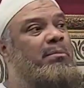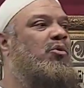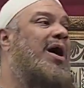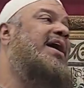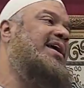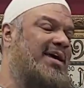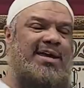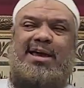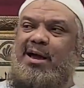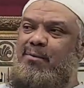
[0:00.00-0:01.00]

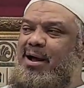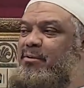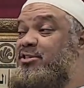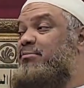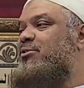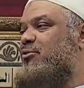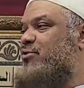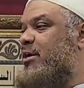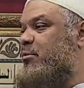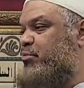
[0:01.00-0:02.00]
Muwaqqi'in, which I'm still
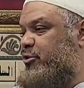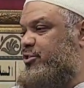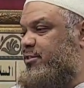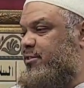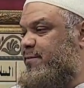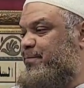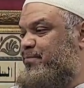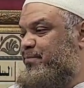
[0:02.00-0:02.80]
trying to purchase.